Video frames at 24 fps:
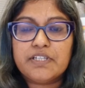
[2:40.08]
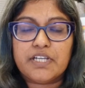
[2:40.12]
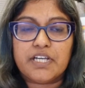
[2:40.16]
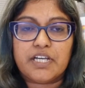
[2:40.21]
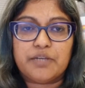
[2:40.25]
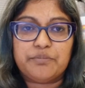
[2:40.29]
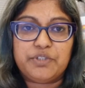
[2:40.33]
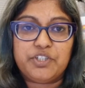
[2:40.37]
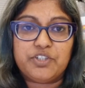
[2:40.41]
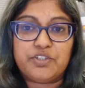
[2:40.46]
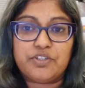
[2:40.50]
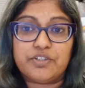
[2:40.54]

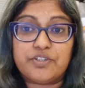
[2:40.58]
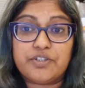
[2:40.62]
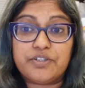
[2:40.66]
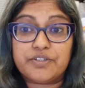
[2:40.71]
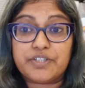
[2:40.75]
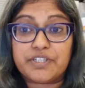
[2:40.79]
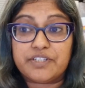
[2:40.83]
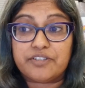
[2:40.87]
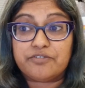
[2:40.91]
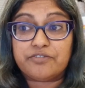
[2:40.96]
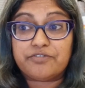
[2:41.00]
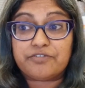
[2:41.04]
You can
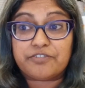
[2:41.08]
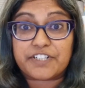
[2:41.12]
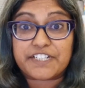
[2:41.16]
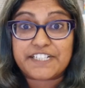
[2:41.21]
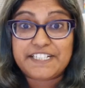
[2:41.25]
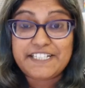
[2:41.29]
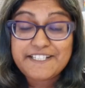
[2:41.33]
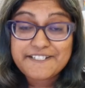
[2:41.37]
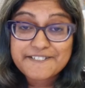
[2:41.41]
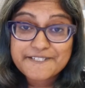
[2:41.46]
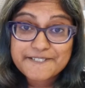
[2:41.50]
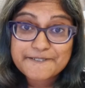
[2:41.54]
cook and
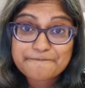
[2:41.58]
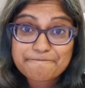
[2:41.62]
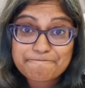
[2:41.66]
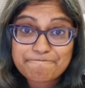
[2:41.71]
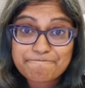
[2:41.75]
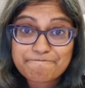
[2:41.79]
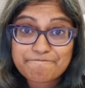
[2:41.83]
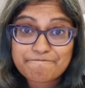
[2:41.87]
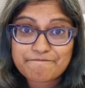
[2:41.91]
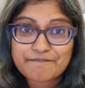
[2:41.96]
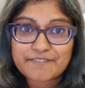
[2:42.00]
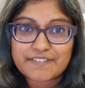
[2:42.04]
freeze,
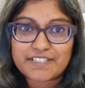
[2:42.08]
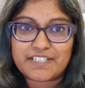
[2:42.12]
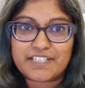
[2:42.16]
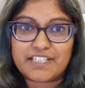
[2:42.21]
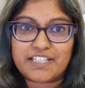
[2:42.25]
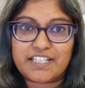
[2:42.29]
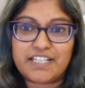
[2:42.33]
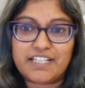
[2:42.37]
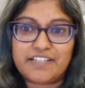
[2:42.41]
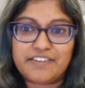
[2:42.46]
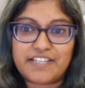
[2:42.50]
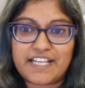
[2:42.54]

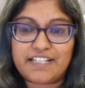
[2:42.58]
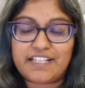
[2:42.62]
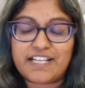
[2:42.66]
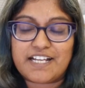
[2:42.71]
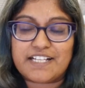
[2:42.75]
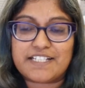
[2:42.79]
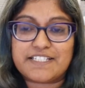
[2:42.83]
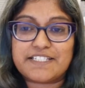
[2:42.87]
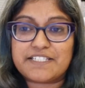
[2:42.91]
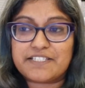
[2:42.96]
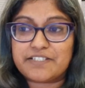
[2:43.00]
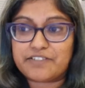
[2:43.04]
and that
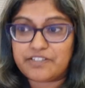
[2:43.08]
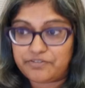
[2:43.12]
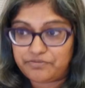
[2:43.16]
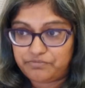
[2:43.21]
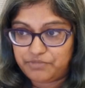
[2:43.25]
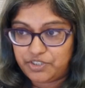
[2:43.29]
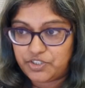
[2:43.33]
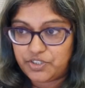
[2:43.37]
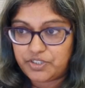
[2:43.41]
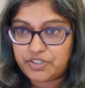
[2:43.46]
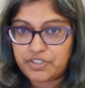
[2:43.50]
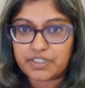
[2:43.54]
lasts,
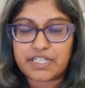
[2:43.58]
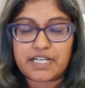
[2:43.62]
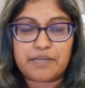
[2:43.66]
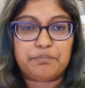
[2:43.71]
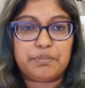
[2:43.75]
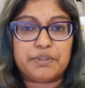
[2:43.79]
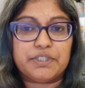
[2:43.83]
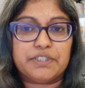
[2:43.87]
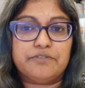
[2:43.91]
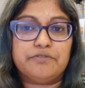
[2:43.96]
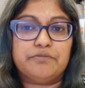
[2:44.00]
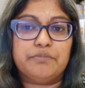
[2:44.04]
you know, a
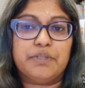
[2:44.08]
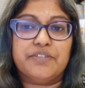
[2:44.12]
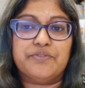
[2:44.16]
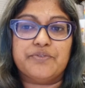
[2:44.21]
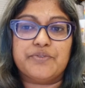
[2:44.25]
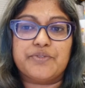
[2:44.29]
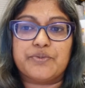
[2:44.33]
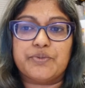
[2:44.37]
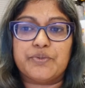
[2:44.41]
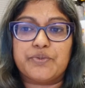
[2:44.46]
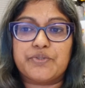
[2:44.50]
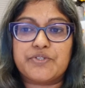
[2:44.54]
couple of
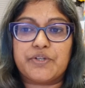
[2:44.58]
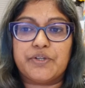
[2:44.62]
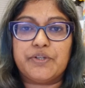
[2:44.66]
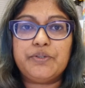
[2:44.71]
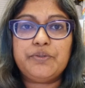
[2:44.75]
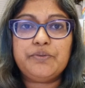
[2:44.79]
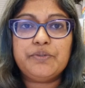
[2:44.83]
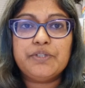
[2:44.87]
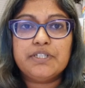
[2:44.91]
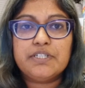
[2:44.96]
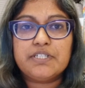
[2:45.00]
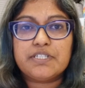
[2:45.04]
months or
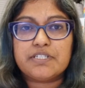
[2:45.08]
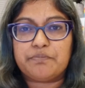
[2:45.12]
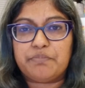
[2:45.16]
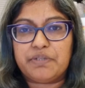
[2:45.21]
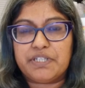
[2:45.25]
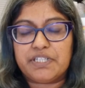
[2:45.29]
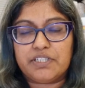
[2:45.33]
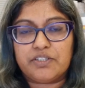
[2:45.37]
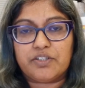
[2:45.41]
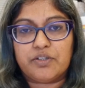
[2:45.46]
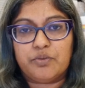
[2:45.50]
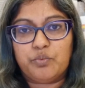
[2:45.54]
so,
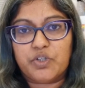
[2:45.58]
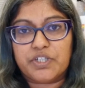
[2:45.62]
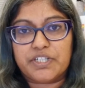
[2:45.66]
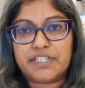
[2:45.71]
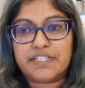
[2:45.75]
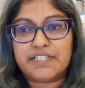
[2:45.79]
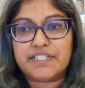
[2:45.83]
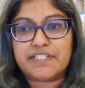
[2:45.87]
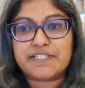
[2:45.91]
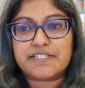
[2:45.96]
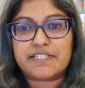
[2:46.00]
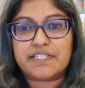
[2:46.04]
depending on
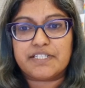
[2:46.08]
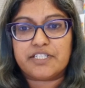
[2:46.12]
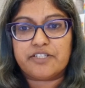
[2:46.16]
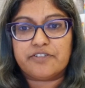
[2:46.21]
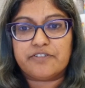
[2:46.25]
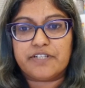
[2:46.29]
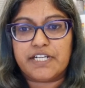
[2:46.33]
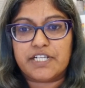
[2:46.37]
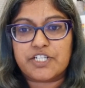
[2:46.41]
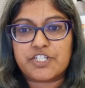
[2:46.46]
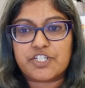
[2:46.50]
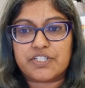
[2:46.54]
what it is that
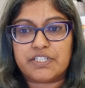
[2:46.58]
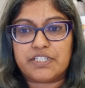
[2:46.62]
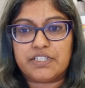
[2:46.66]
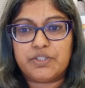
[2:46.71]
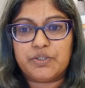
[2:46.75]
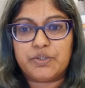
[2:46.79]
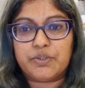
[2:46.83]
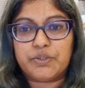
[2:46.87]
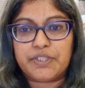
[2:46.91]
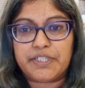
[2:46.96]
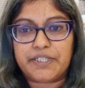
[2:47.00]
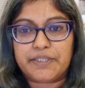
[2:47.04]
you're actually
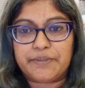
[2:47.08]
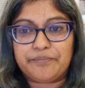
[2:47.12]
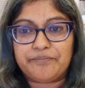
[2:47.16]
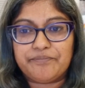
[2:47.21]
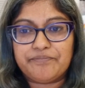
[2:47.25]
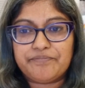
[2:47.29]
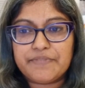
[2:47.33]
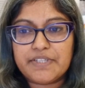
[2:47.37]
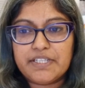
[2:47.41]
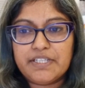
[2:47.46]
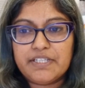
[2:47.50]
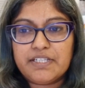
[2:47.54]

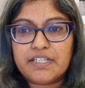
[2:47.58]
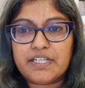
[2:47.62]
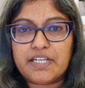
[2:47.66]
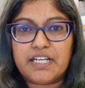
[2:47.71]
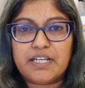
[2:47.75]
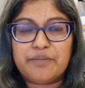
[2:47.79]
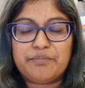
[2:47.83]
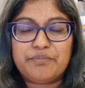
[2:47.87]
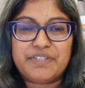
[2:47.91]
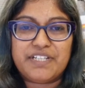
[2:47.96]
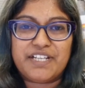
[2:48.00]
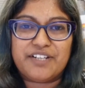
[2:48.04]
cooking.
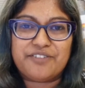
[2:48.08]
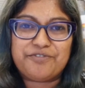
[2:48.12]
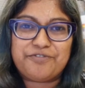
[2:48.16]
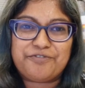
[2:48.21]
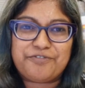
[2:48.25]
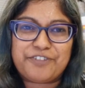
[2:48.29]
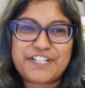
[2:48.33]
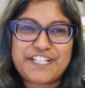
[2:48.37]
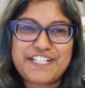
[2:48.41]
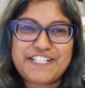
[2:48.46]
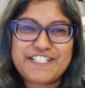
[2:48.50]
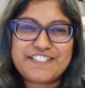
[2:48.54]
Now,
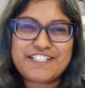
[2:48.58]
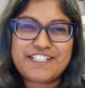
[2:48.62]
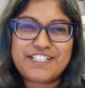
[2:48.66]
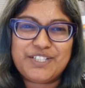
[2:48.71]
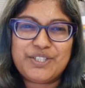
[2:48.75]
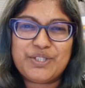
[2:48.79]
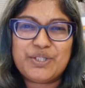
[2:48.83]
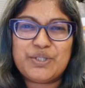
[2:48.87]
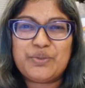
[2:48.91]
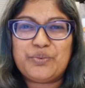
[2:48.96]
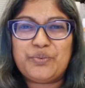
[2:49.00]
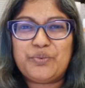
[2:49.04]

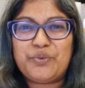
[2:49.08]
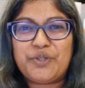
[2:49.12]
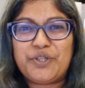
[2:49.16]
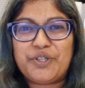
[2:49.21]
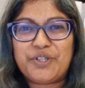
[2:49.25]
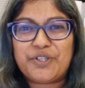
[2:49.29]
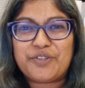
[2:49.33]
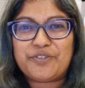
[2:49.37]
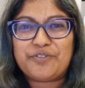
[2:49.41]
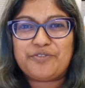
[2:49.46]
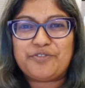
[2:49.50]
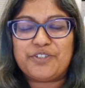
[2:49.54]
freezing can
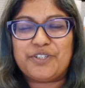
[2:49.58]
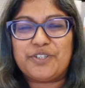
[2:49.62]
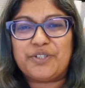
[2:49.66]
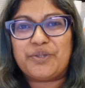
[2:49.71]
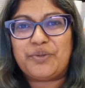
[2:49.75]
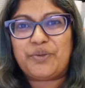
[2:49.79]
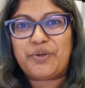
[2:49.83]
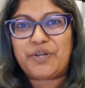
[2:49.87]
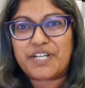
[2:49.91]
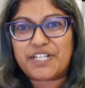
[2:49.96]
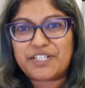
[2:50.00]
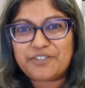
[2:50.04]
work for
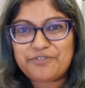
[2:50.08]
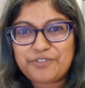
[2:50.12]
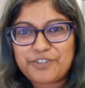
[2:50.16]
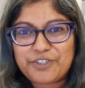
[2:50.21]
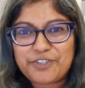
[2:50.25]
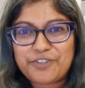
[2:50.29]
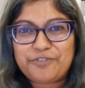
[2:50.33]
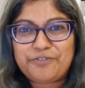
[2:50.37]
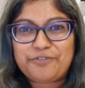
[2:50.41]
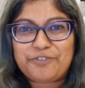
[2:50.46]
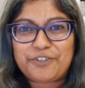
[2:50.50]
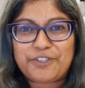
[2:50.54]
quite a
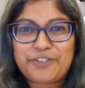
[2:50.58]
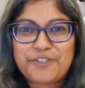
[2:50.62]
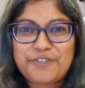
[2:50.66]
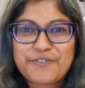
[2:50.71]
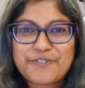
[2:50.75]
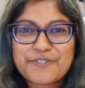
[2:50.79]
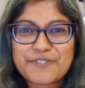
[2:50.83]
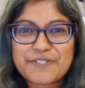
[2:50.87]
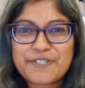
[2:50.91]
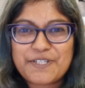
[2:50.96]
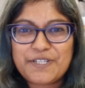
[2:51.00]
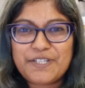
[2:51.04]
few
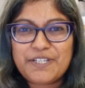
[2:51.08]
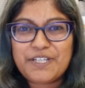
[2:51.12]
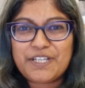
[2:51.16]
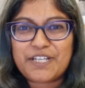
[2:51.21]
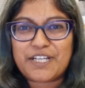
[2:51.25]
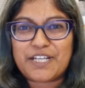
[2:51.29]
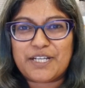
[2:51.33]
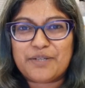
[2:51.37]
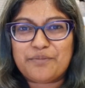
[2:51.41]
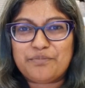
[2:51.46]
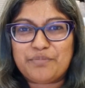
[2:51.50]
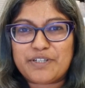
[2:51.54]
foods,
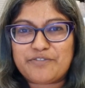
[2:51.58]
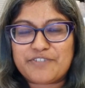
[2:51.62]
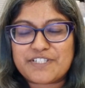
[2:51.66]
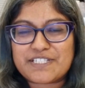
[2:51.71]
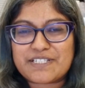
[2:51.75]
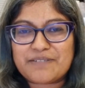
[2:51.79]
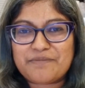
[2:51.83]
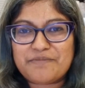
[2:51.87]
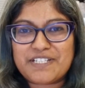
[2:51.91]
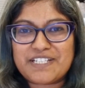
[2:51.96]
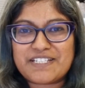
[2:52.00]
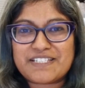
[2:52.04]
but for
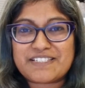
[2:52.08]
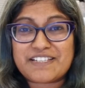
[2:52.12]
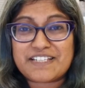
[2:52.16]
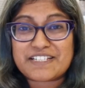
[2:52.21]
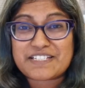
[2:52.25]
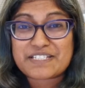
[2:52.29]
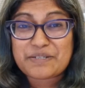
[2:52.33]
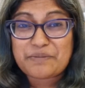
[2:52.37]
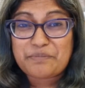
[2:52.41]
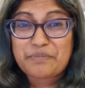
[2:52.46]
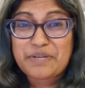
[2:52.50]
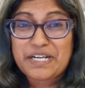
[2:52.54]
some things
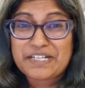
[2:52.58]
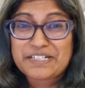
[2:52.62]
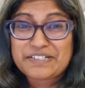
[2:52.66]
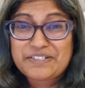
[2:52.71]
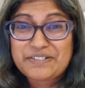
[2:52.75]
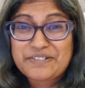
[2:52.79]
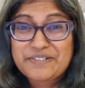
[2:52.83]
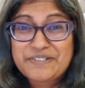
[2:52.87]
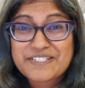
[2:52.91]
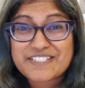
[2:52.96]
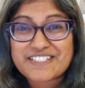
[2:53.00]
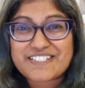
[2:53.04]
like
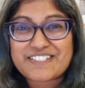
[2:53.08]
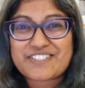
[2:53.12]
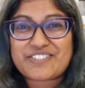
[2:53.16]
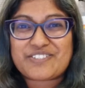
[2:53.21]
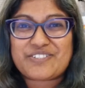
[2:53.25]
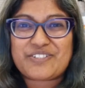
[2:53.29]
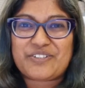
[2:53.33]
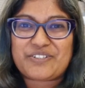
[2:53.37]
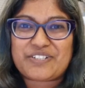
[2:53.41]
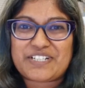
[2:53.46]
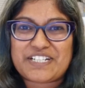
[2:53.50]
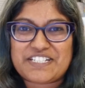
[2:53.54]
tomatoes,
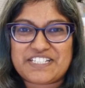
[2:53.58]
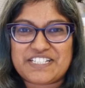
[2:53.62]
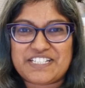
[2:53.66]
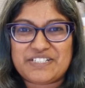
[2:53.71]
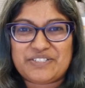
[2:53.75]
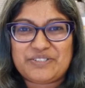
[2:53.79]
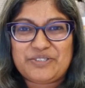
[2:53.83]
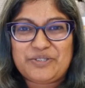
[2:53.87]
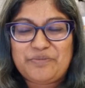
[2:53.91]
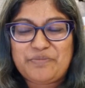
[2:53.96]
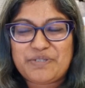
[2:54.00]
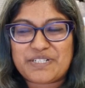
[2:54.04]
it's not
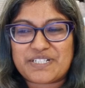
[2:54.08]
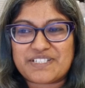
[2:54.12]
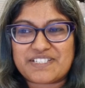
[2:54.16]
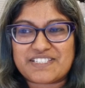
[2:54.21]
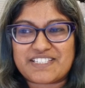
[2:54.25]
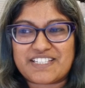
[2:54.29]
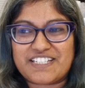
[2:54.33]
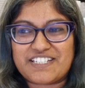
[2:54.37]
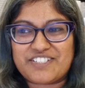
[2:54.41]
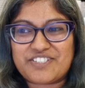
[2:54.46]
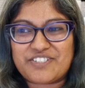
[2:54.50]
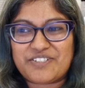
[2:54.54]
ideal
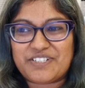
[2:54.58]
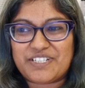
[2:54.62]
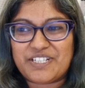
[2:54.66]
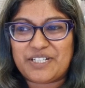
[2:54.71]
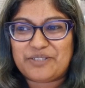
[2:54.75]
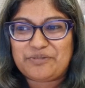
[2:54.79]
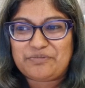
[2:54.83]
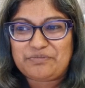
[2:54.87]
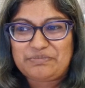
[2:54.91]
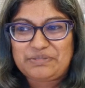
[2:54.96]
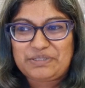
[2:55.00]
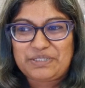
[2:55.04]
because they turn
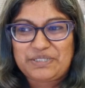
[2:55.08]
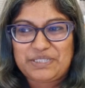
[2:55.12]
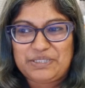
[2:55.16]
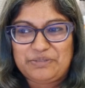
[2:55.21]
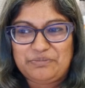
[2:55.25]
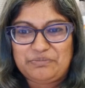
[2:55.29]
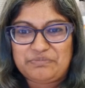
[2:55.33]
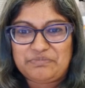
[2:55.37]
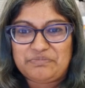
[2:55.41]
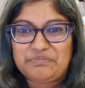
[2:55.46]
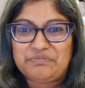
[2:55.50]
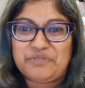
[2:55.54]
out
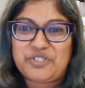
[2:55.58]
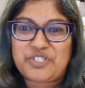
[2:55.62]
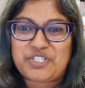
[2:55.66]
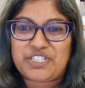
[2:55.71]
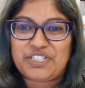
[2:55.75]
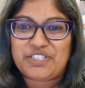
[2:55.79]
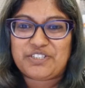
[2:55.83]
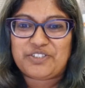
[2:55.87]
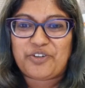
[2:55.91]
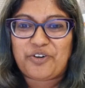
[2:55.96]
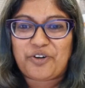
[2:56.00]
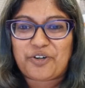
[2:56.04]
pretty
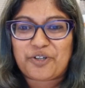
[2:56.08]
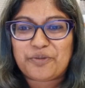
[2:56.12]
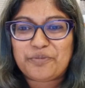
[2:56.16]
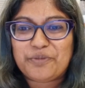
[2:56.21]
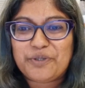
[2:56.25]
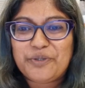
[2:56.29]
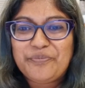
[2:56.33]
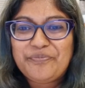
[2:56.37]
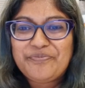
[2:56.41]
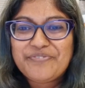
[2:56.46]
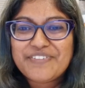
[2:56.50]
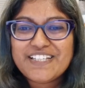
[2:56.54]
mushy and
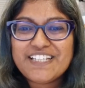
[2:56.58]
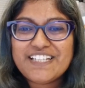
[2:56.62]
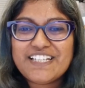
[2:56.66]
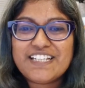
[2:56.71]
horrible.